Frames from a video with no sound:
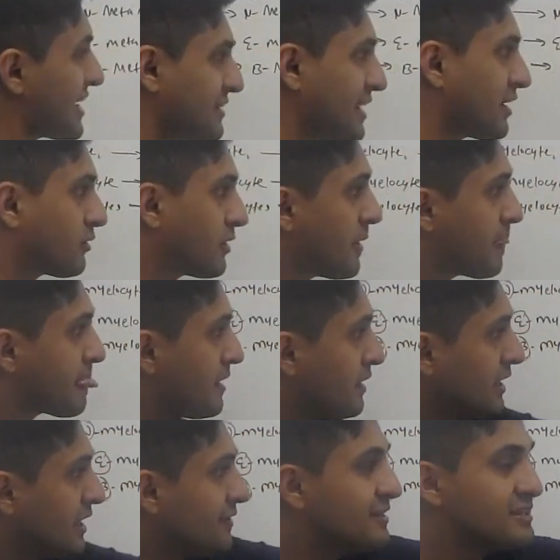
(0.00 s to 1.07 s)
like that. Okay,
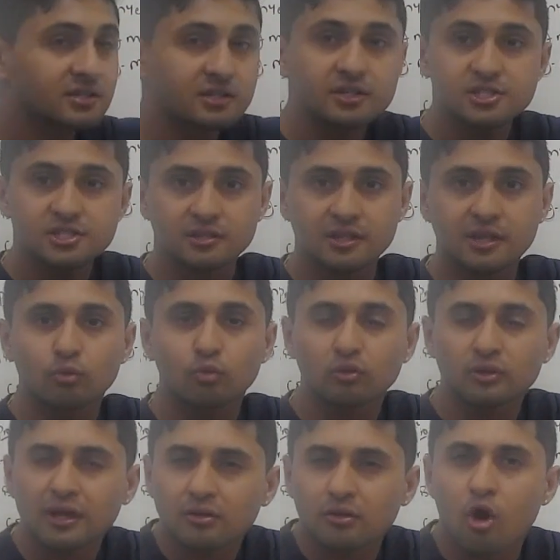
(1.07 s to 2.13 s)
in this condition, like
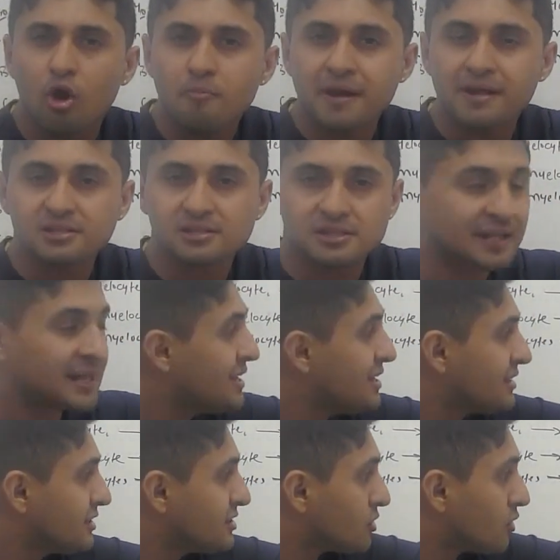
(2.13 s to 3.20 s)
long parasites like
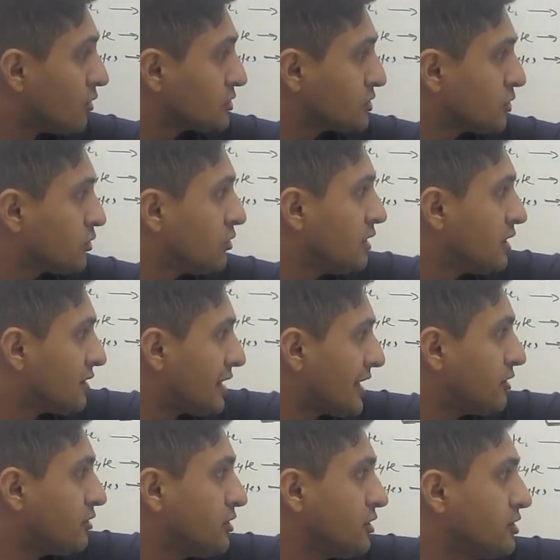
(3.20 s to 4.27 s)
this, also like
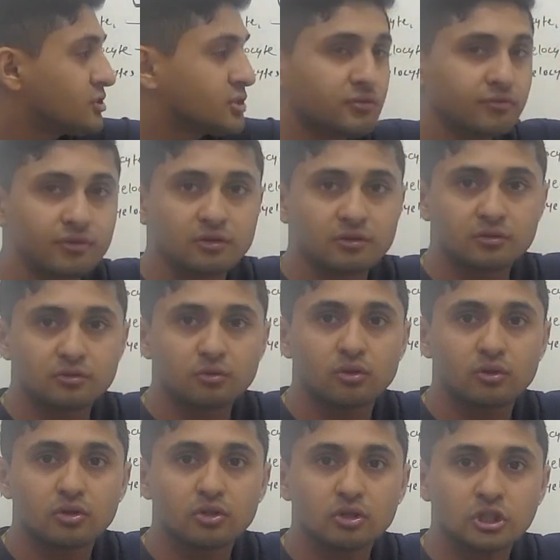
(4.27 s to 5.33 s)
eosinophil
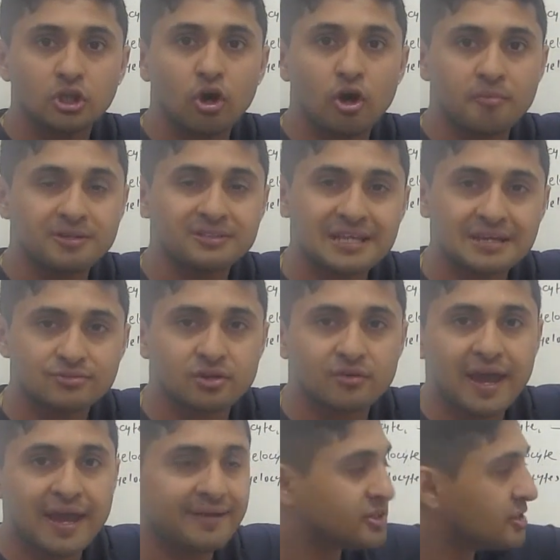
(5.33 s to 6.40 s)
will go up because they have certain
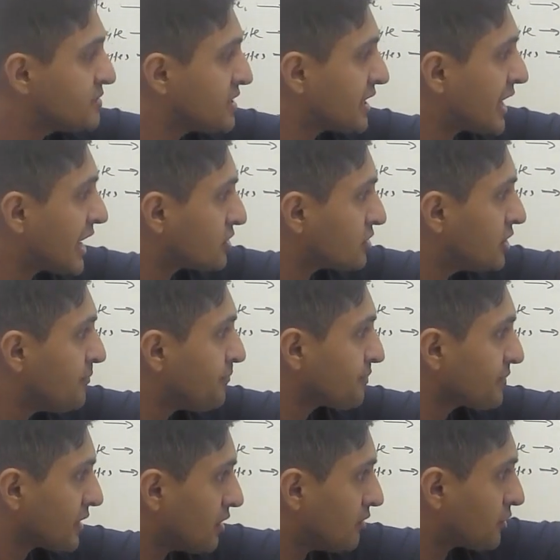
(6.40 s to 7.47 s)
enzymes they can actually
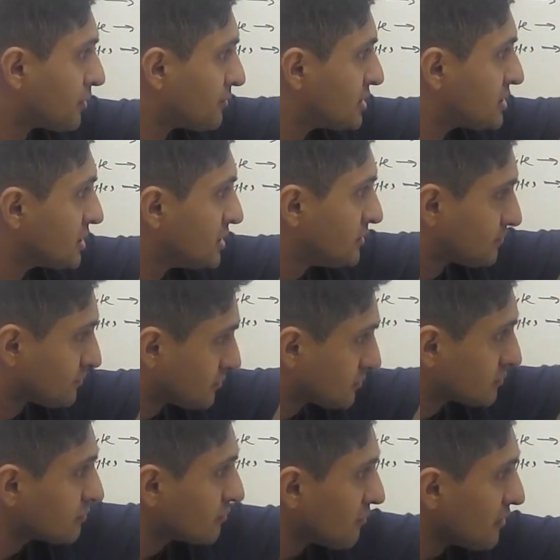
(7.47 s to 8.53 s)
from the
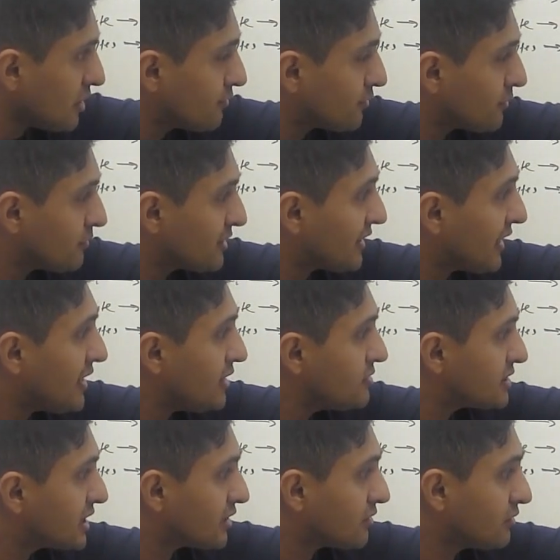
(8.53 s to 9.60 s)

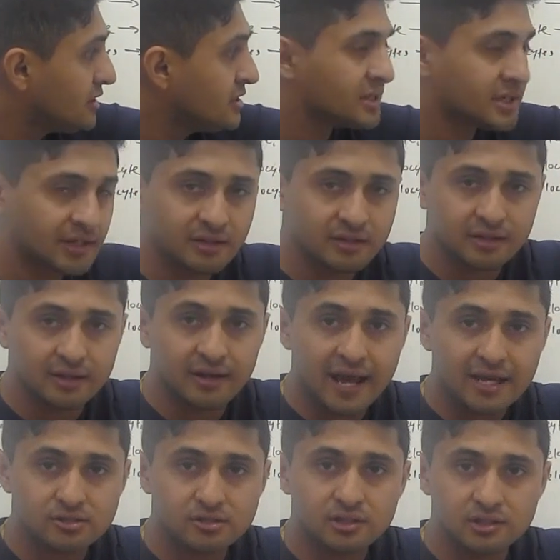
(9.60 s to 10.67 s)
granules they can release it, and then they can
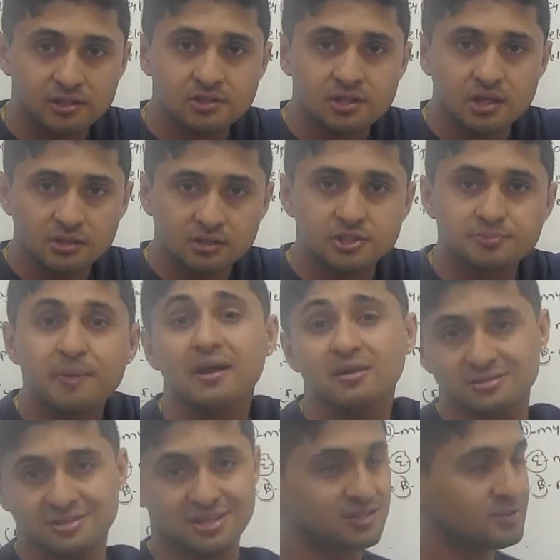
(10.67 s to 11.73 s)
actually kill these
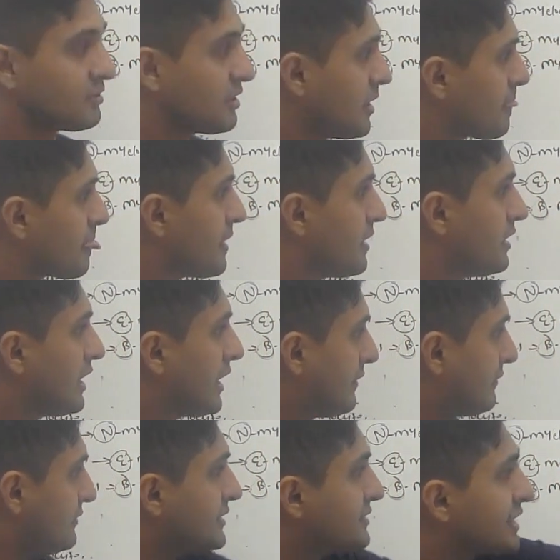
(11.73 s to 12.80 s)
parasites. Okay,
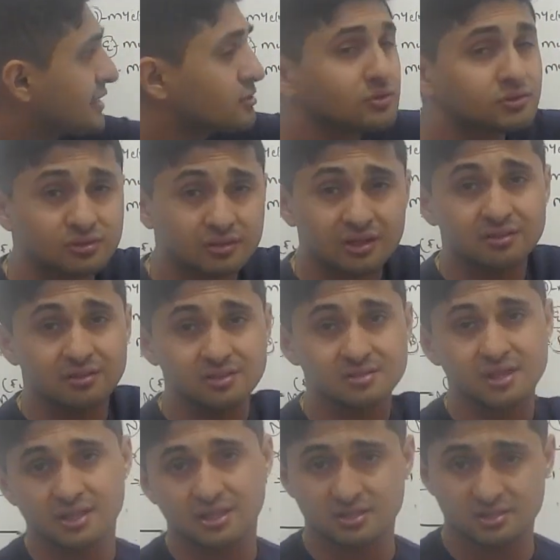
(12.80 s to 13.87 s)
and these guys also can release
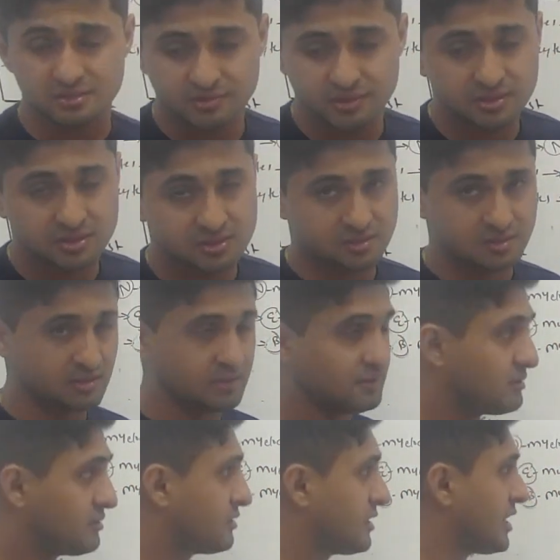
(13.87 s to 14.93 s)
like histamine, just letting
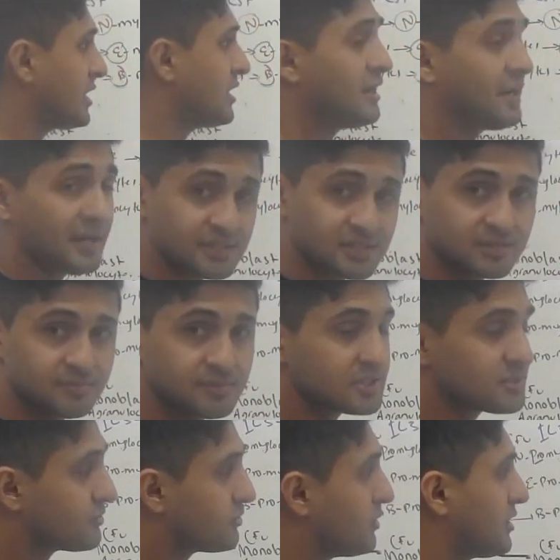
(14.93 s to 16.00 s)
you know, right? And histamine
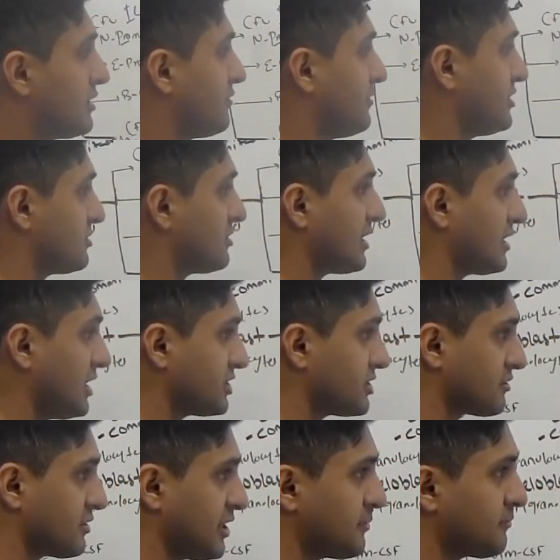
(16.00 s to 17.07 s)
is for what? Like
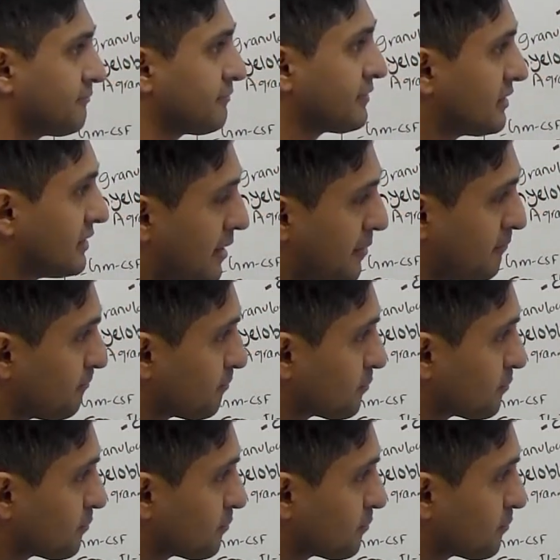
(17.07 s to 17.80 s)
vasodilation, right? Now,